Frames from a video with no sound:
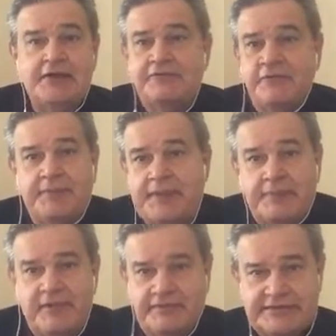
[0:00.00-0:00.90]
for
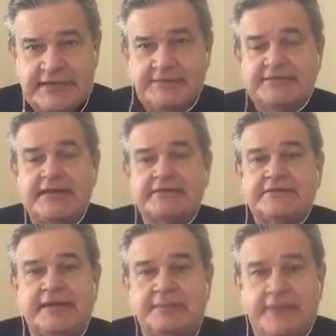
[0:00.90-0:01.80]
people of the same sex
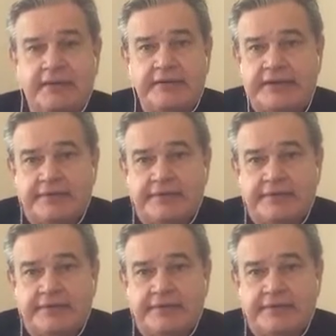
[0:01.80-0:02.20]
to get married.